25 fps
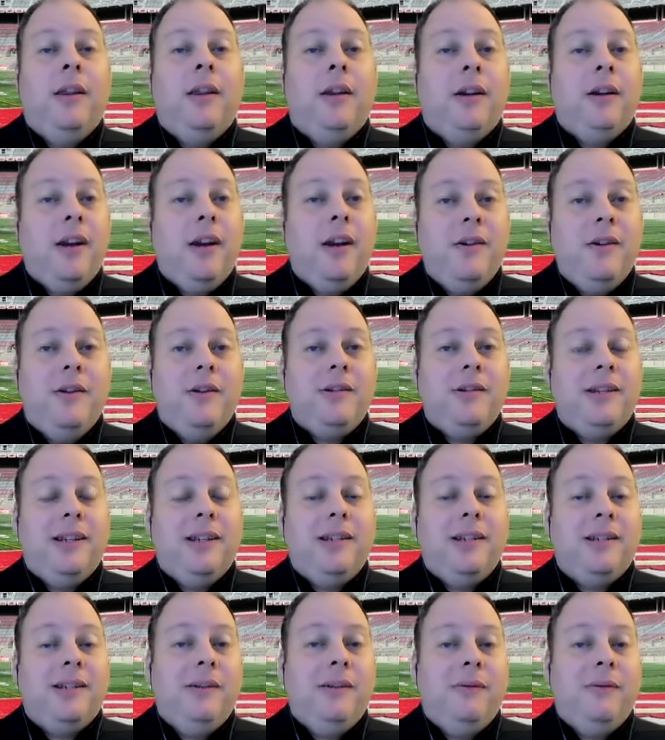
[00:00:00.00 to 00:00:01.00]
The good news
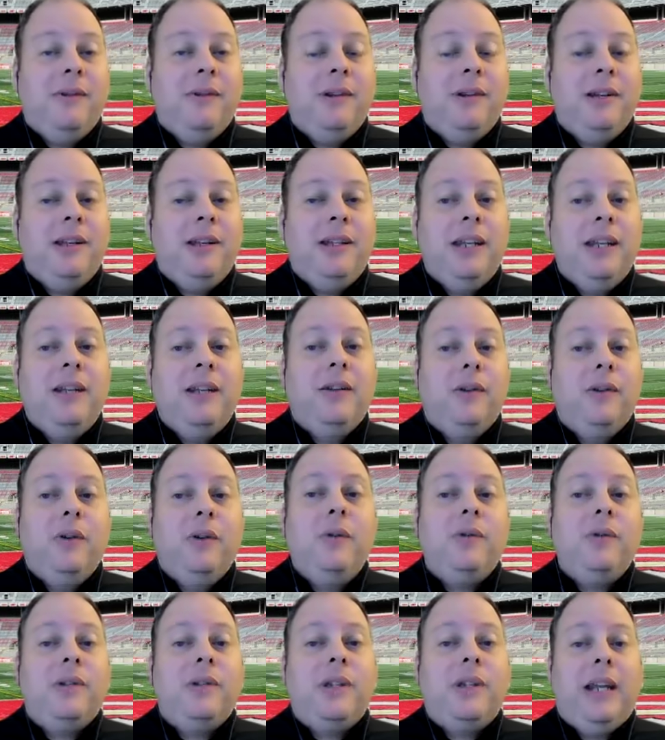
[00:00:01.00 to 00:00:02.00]
is he he didn't
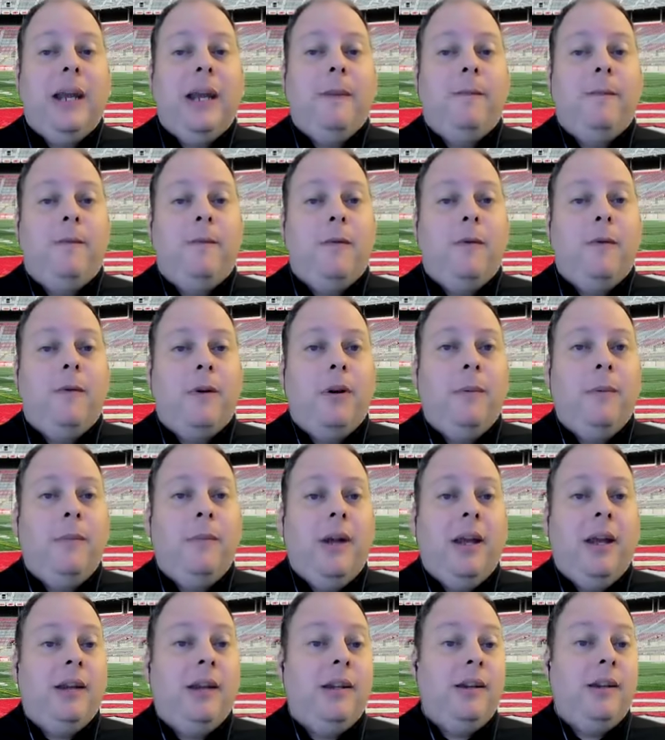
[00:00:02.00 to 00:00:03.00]
lose the game for him,
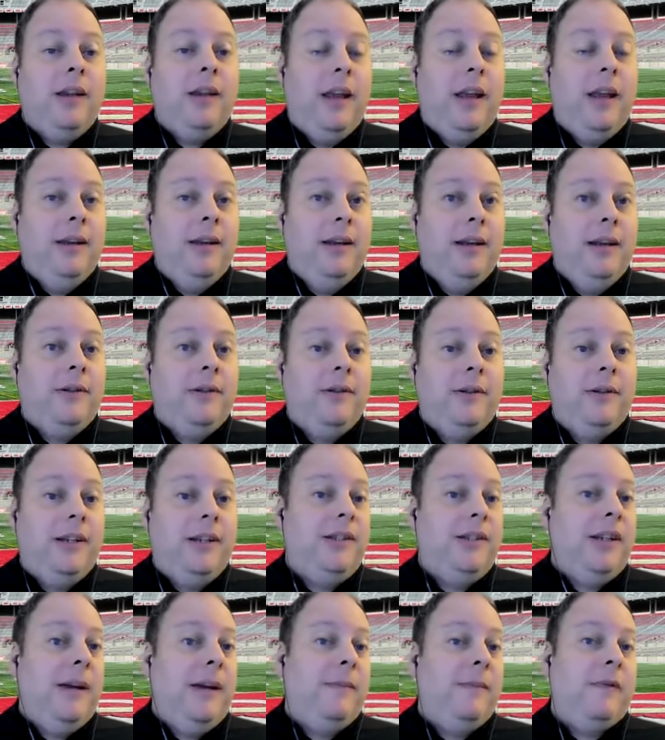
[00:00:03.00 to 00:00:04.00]
and and neither
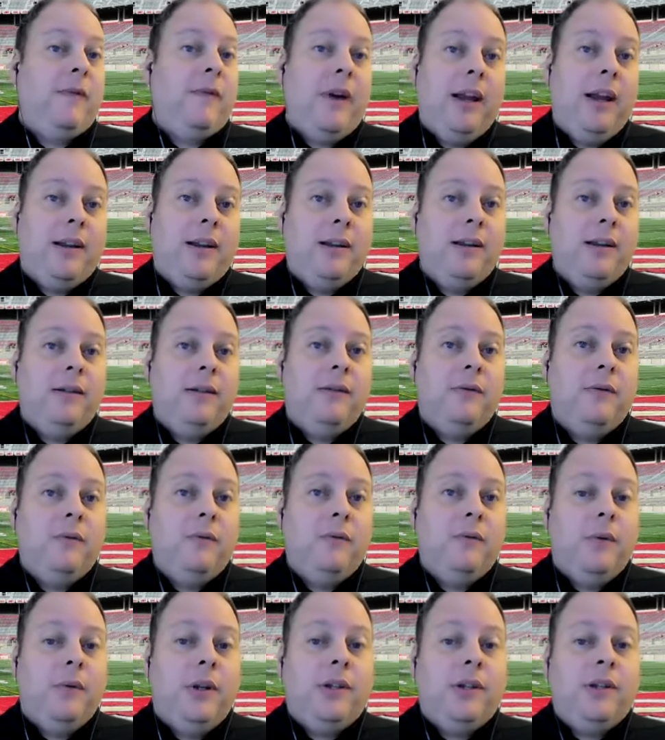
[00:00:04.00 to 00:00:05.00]
did James Franklin,
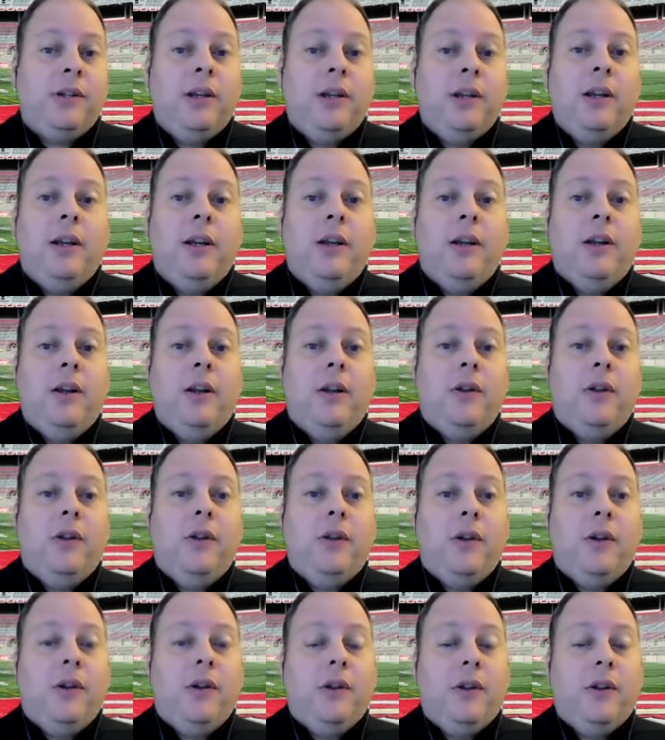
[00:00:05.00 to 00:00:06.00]
which
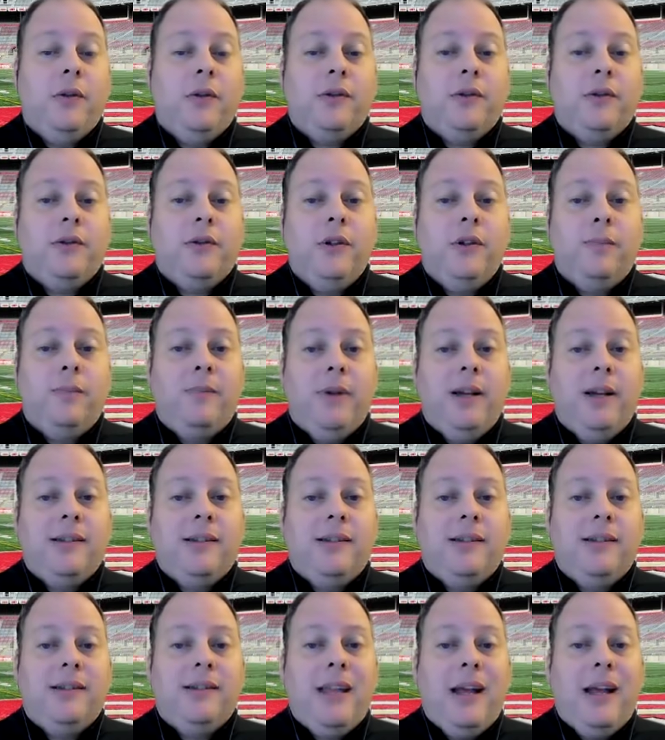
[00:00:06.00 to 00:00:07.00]
th- those are two pluses.